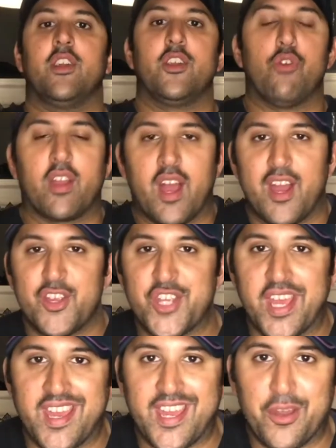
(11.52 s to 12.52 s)
Right guys,
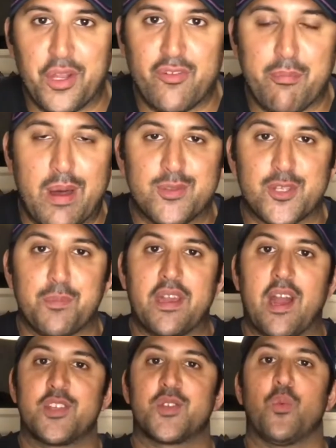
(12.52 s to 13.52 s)
Shay here, Uneven Balance. Hope you
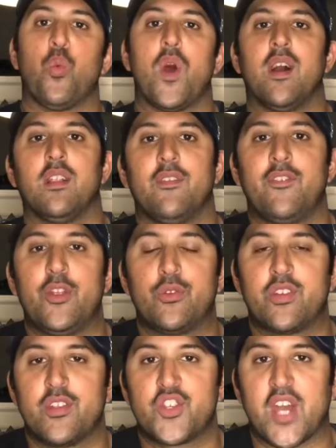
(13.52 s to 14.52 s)
guys are well. If you're new
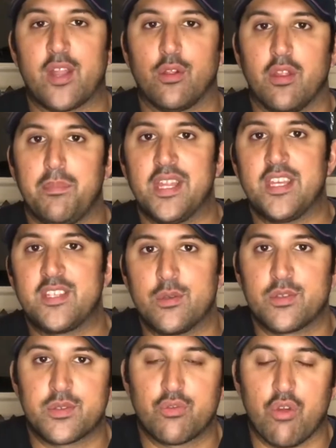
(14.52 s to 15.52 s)
to the channel, please do
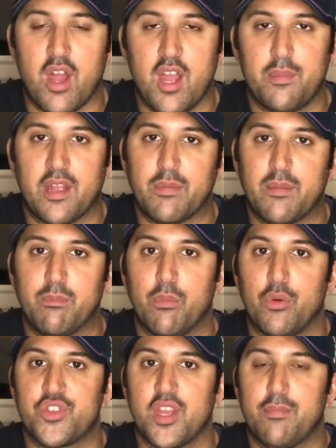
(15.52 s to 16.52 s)
subscribe. That'd be
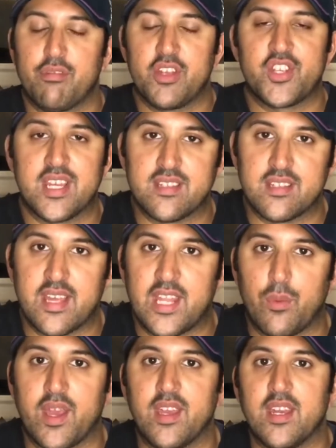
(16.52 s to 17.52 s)
much appreciated.
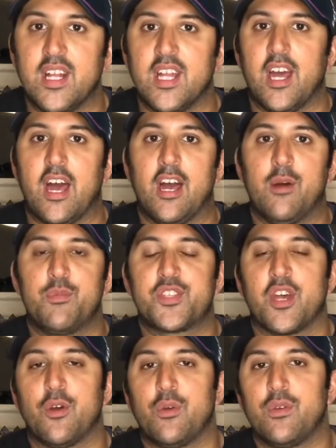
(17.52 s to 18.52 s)
Anyway,
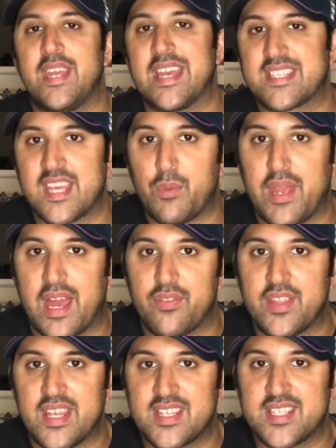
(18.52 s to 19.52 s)
so yesterday we had
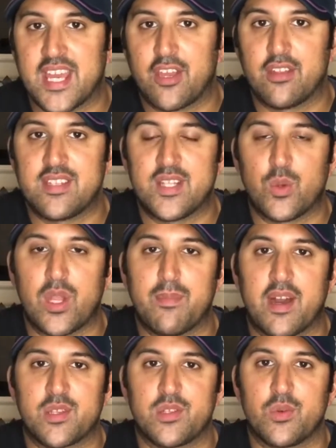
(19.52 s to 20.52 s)
the second T20
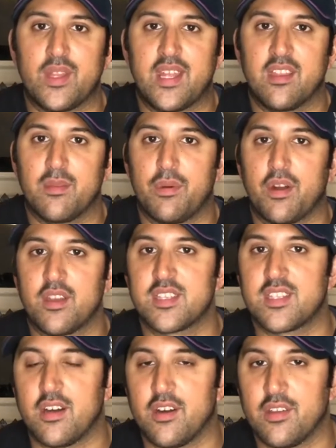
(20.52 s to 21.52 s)
match between England and
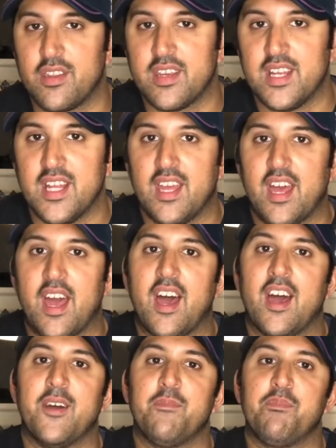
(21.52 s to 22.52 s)
Pakistan,
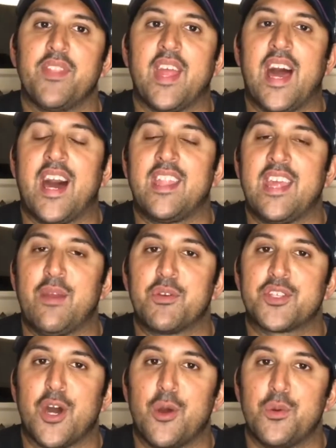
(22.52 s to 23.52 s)
and it
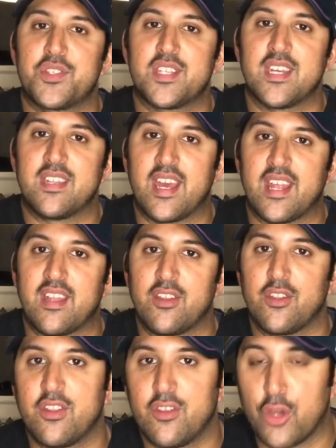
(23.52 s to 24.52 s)
was hosted
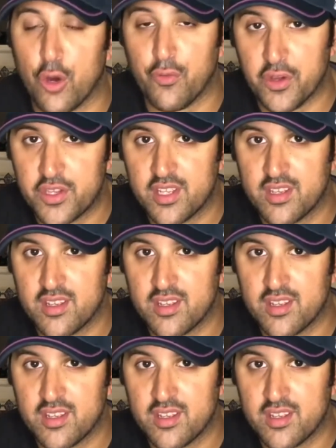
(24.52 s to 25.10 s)
and covered